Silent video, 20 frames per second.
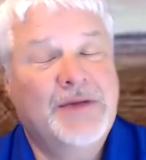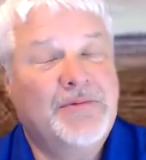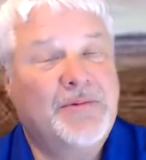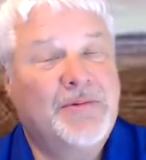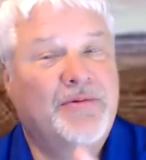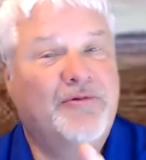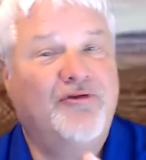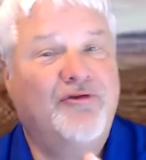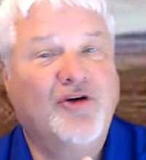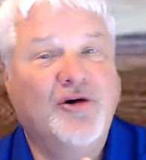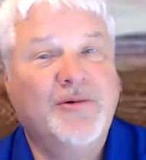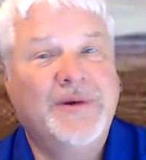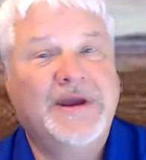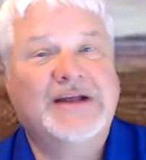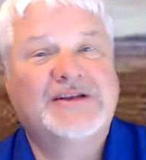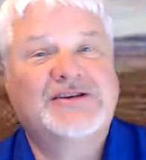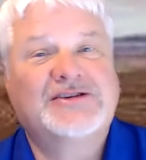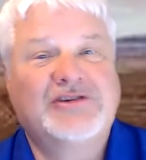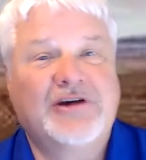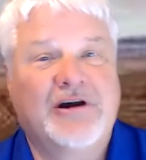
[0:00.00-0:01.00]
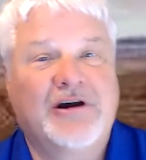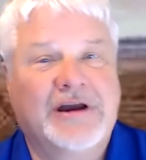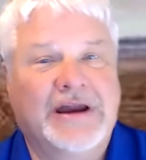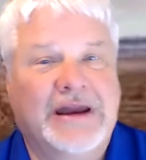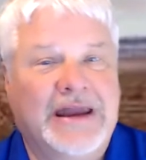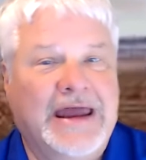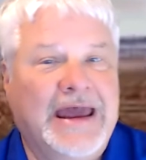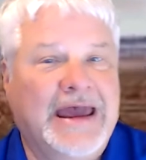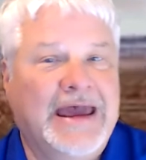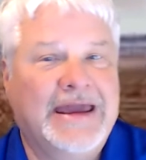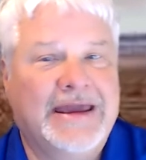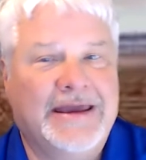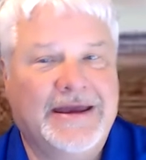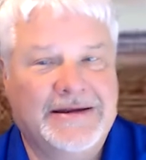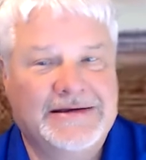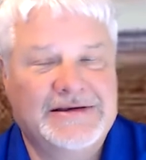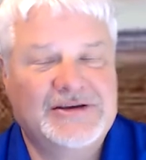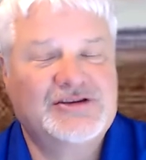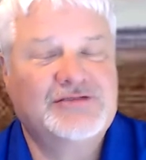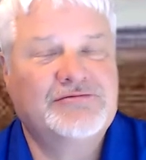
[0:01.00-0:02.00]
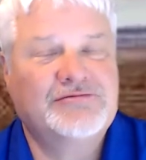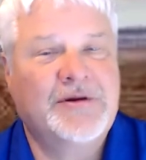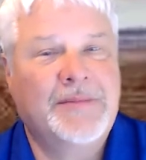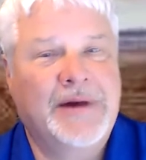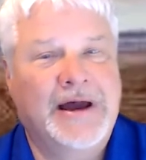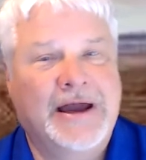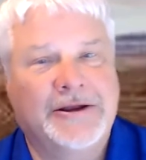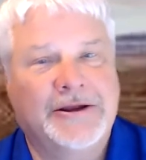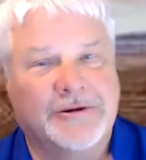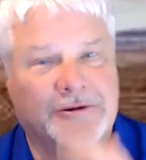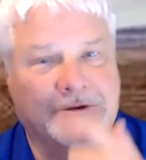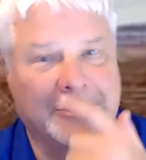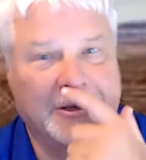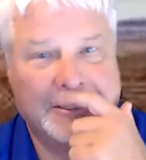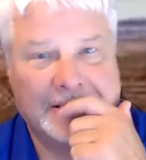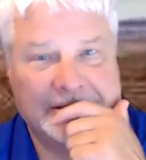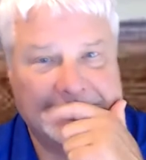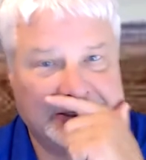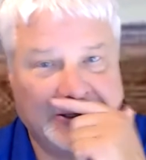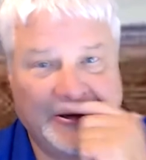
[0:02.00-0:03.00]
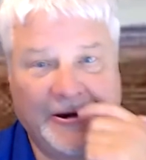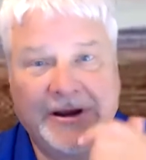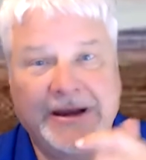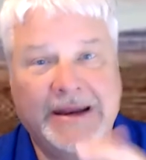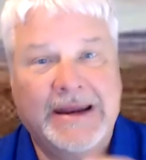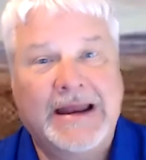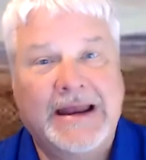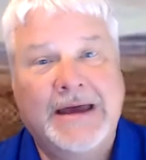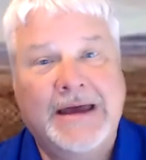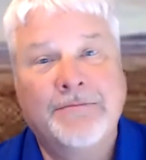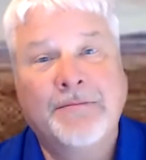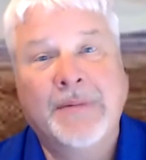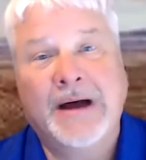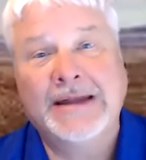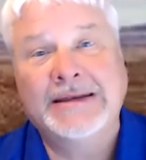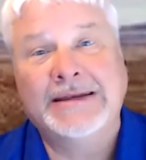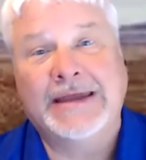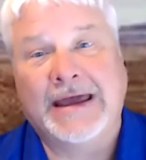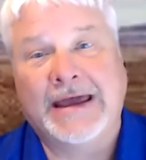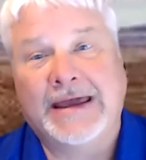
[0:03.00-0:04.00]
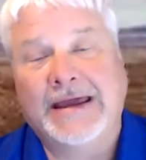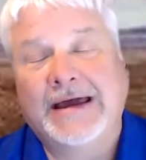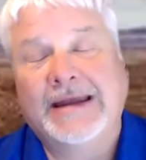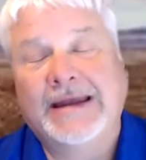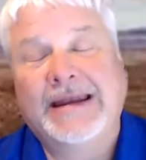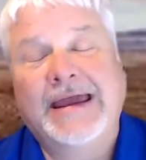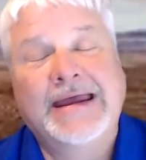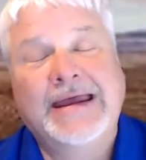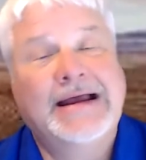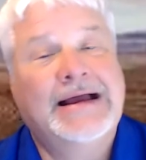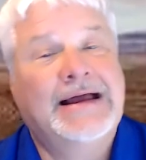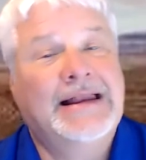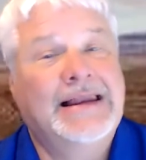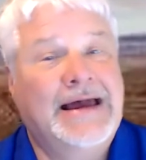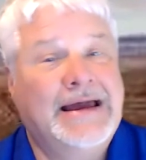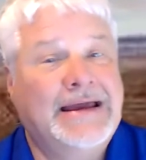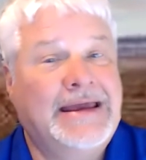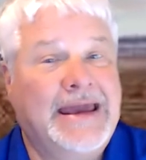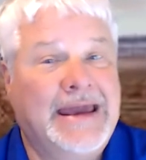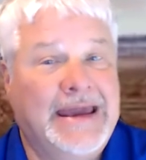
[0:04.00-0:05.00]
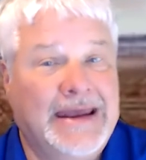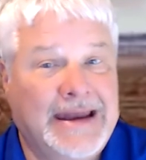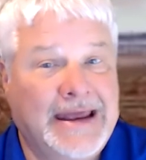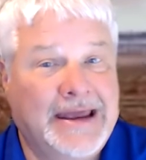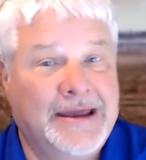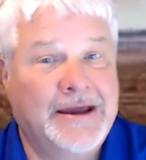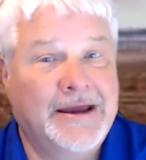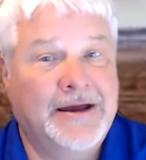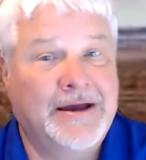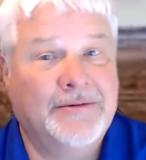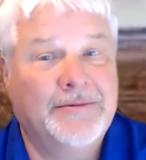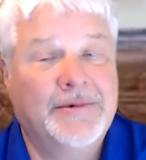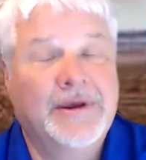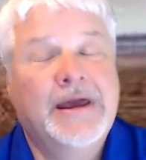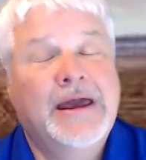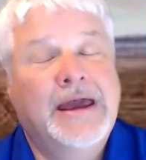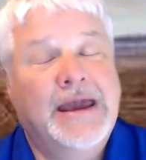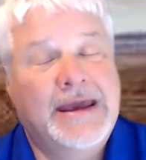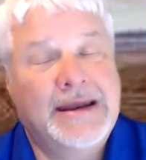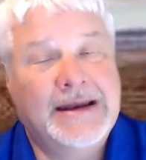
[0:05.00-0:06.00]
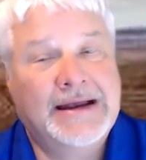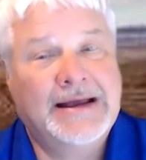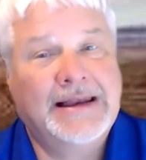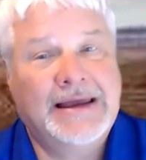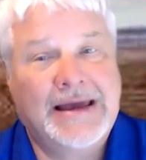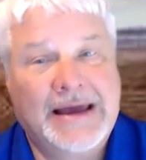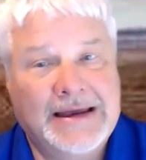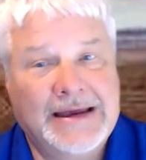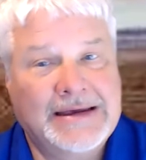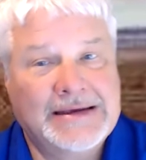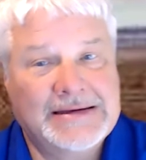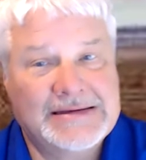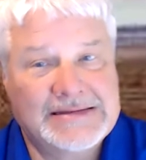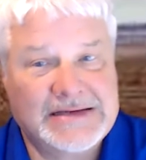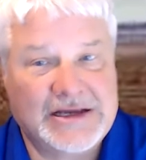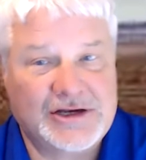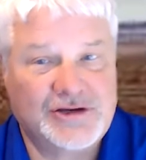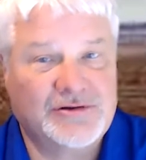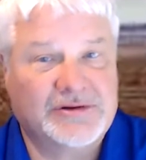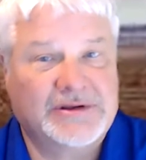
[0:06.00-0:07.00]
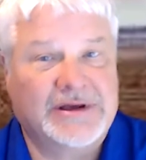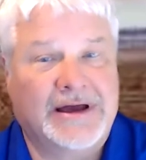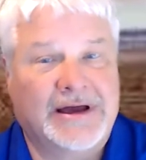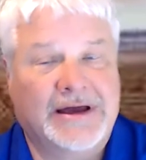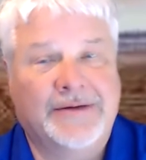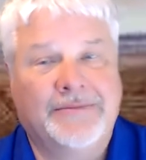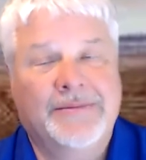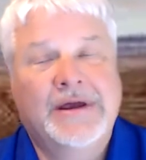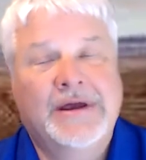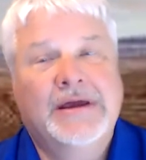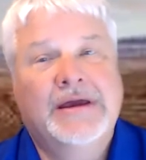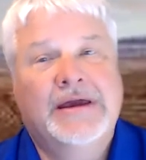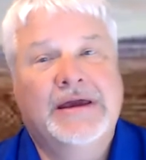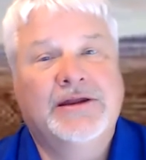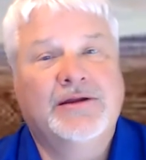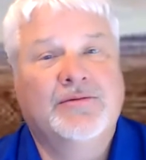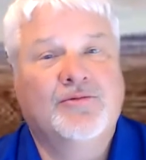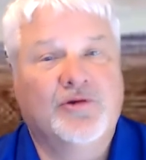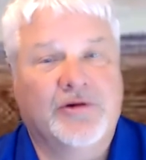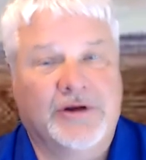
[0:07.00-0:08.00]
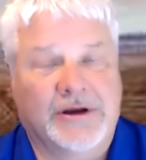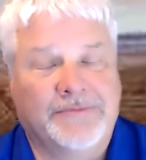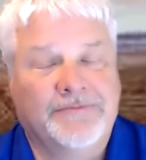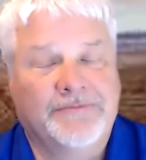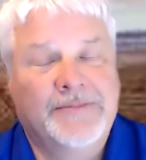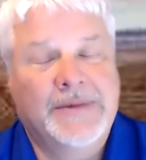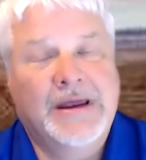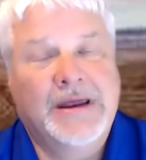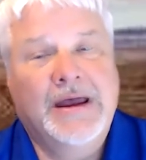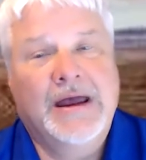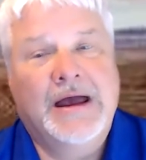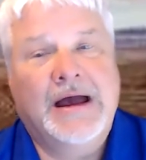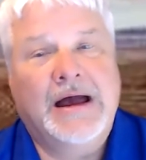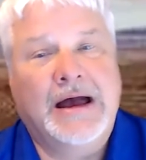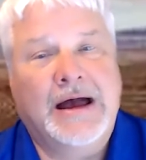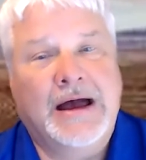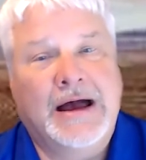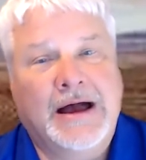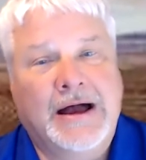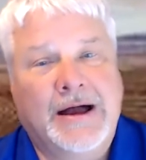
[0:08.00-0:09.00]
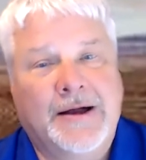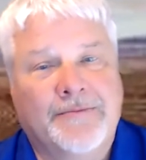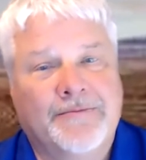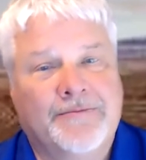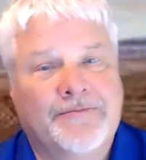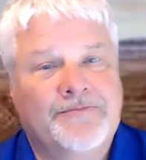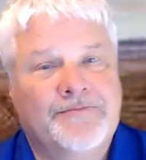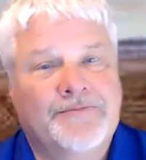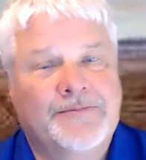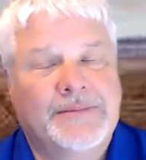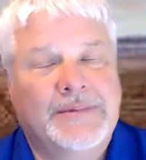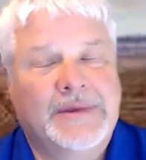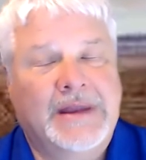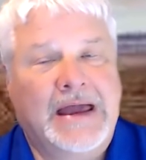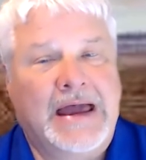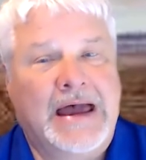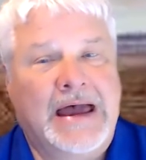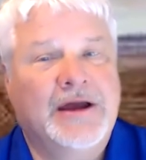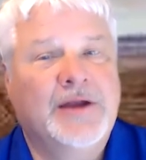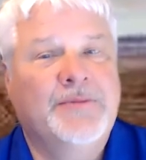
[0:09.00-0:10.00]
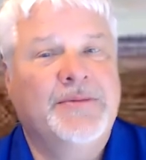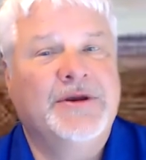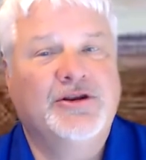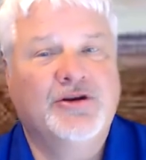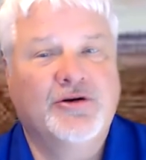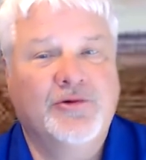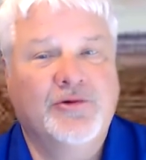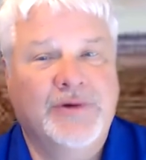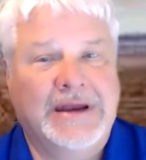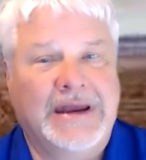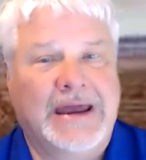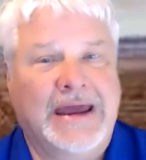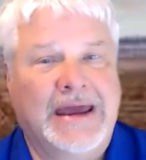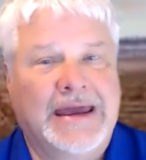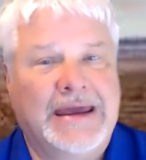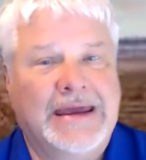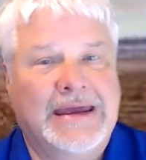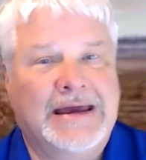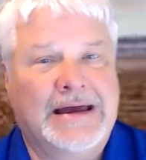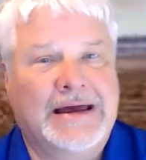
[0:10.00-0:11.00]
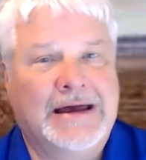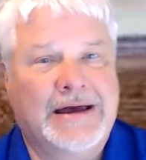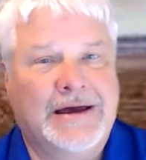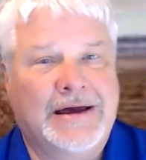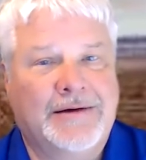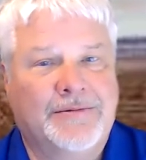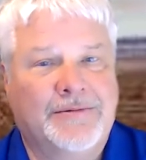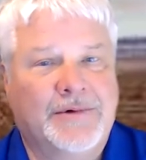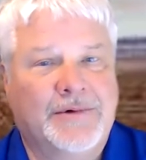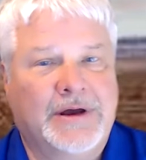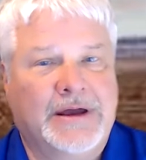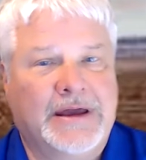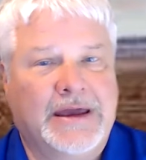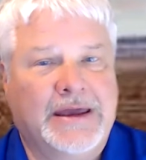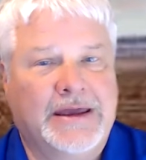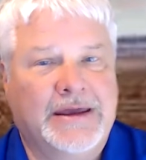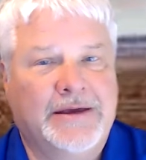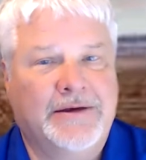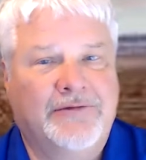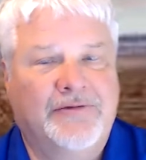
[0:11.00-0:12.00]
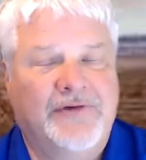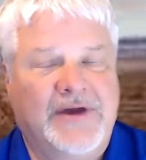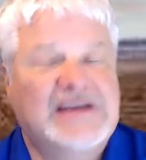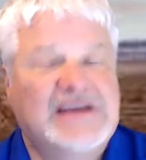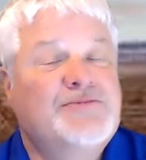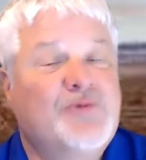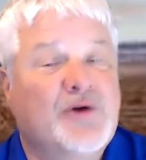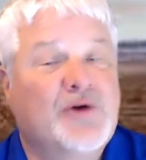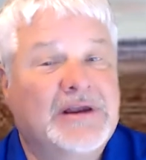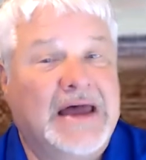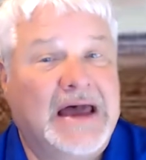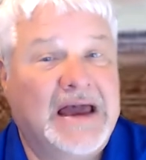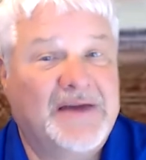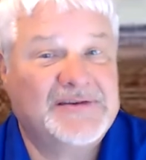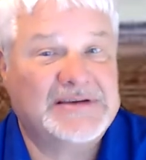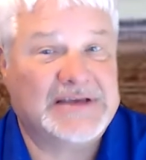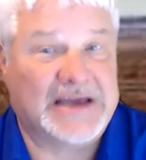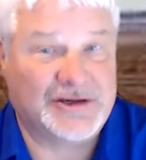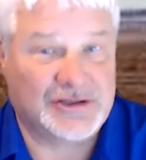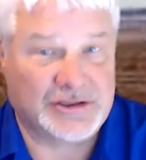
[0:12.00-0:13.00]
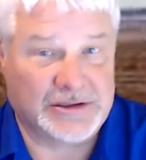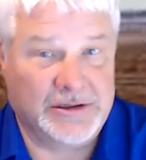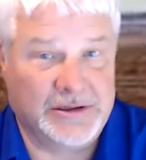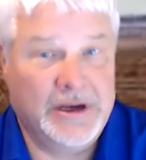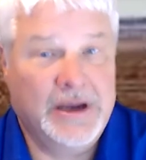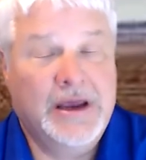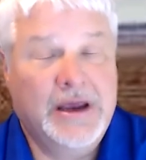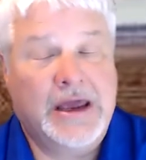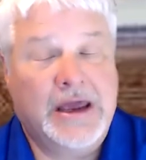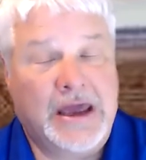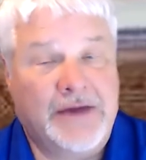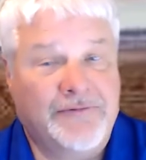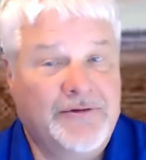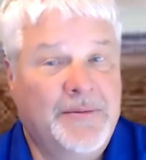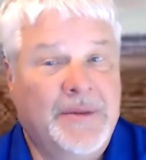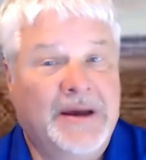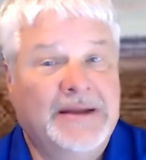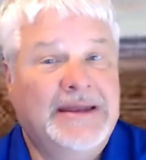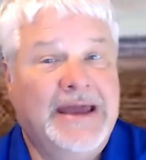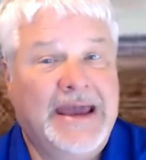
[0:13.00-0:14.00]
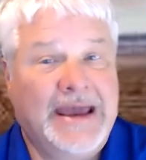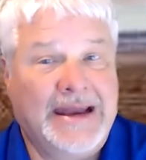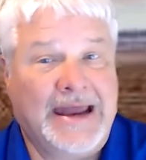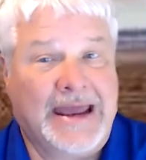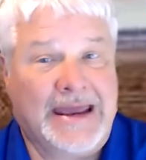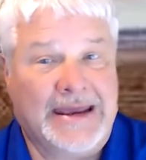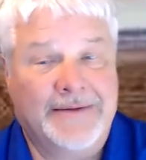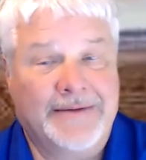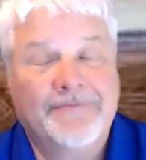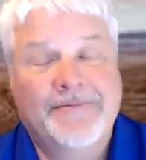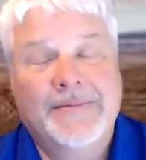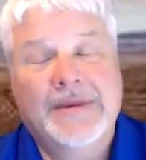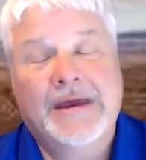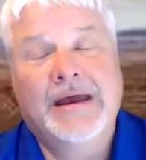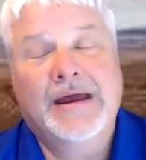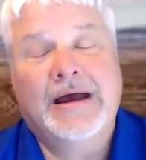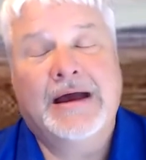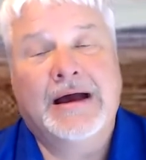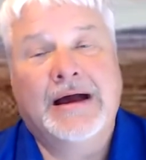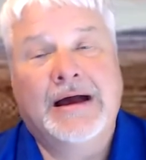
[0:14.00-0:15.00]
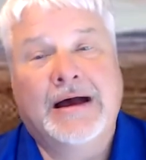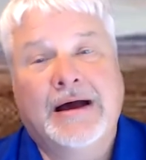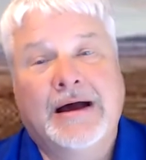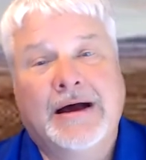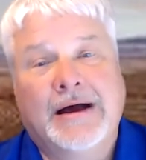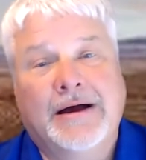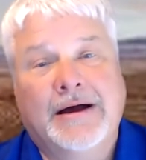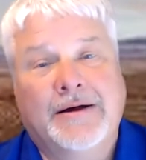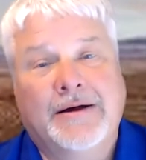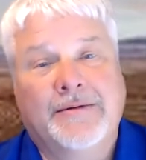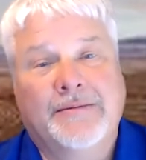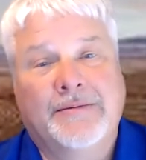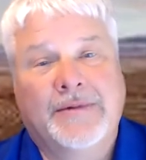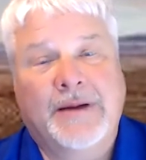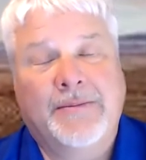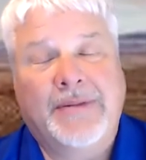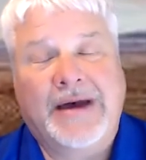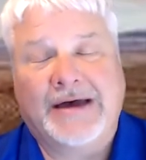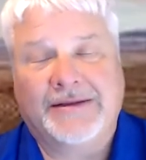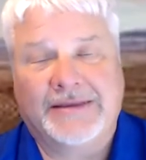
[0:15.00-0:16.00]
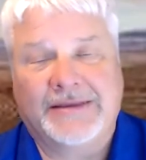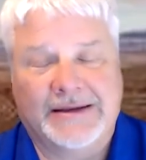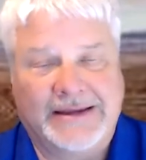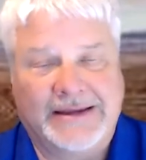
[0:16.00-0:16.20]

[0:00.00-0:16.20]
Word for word: But before we get started, hey, just a reminder starting on Monday at 8 o'clock, 8 a.m., 8 o'clock Central Time in the morning, um, I'm going to be doing a, uh, a Facebook Live session every Monday at 8 um, about the